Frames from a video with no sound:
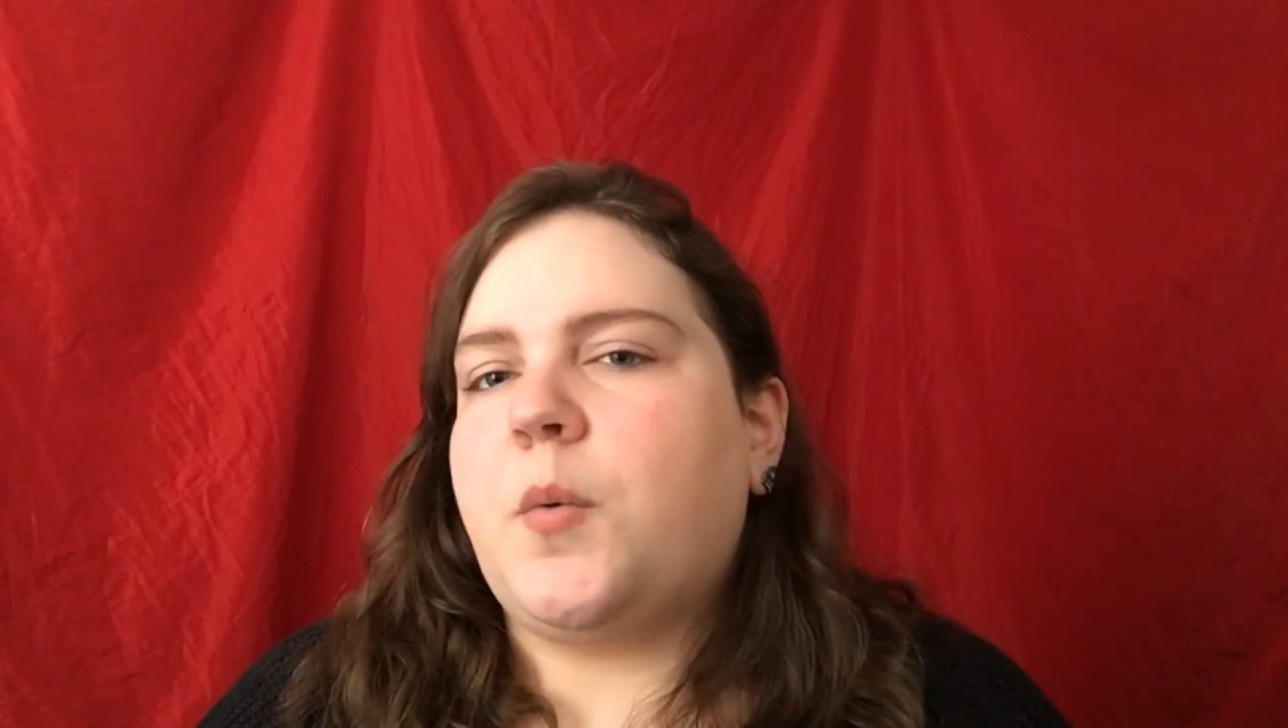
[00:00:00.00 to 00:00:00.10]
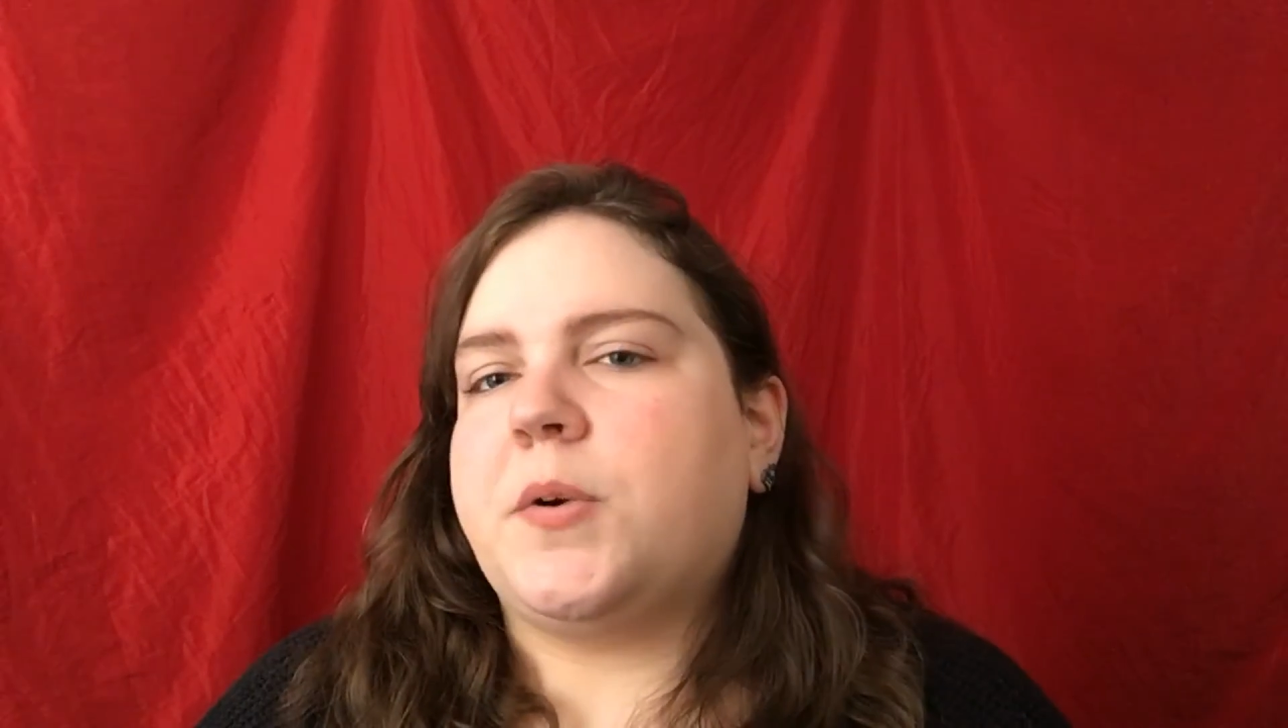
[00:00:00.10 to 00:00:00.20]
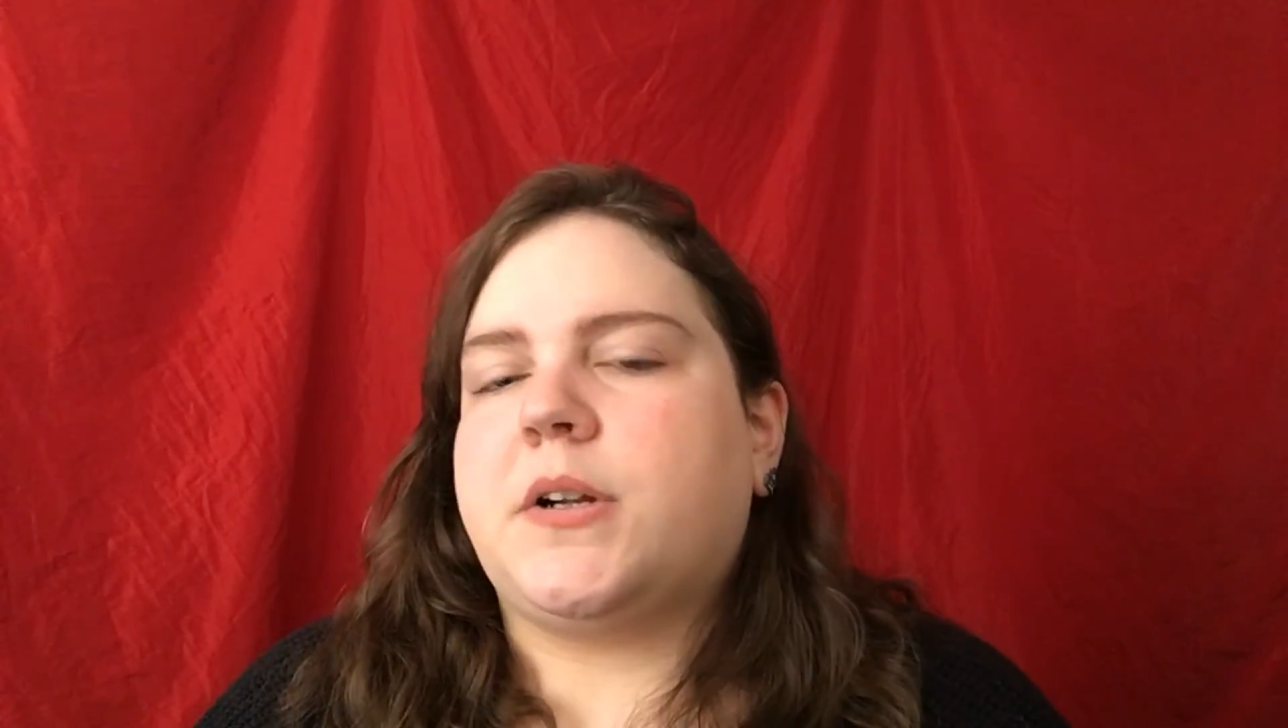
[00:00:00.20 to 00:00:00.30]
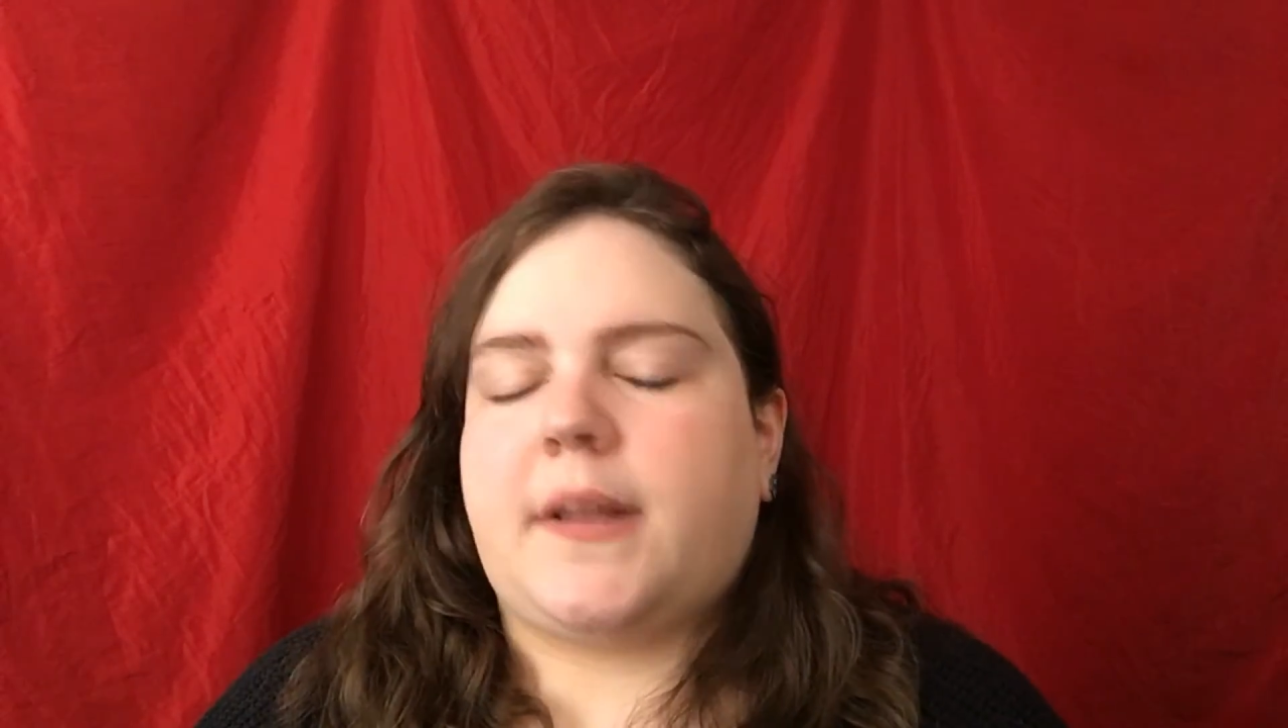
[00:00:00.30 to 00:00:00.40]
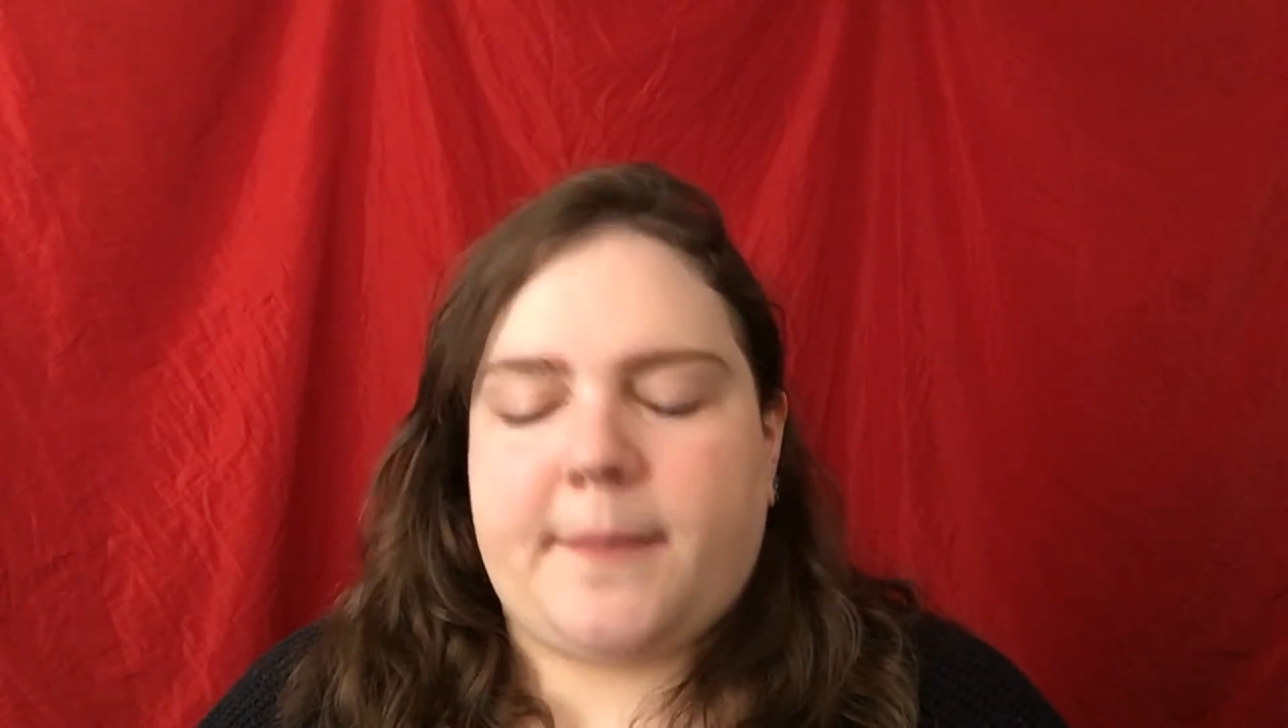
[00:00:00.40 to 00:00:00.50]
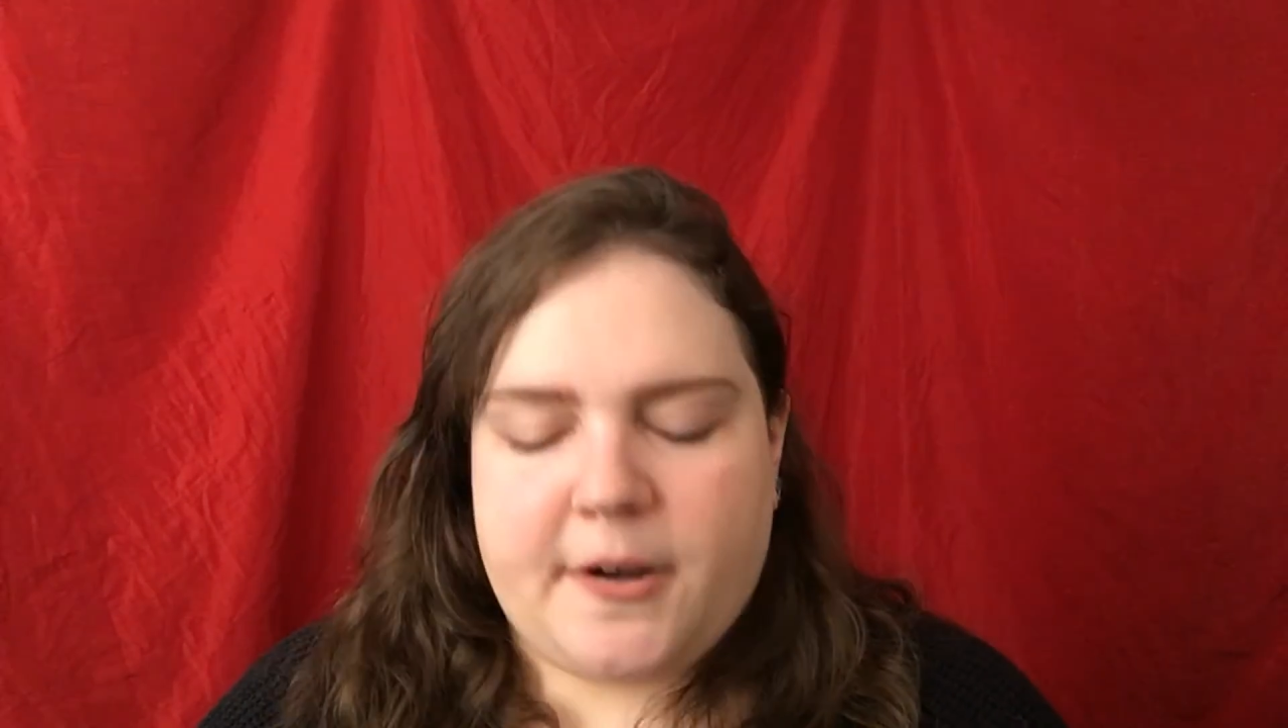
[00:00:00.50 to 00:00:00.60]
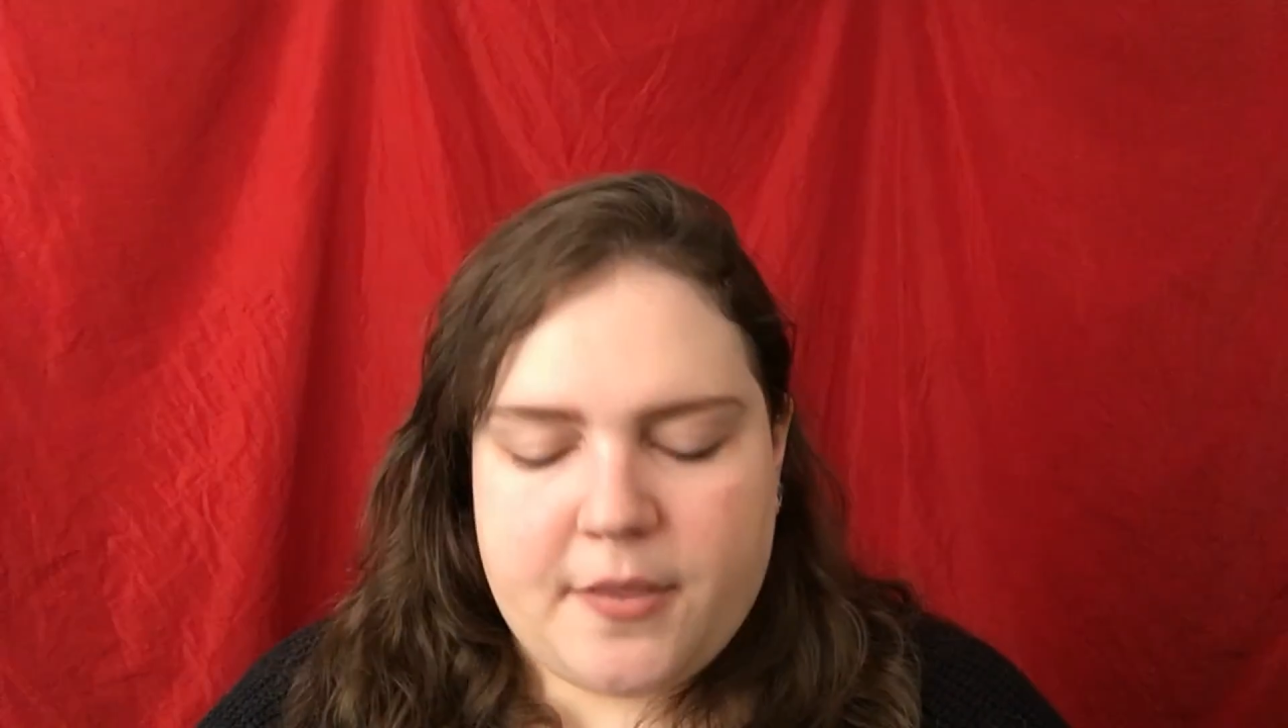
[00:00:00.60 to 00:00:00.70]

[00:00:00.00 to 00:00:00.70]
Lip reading: work a lot better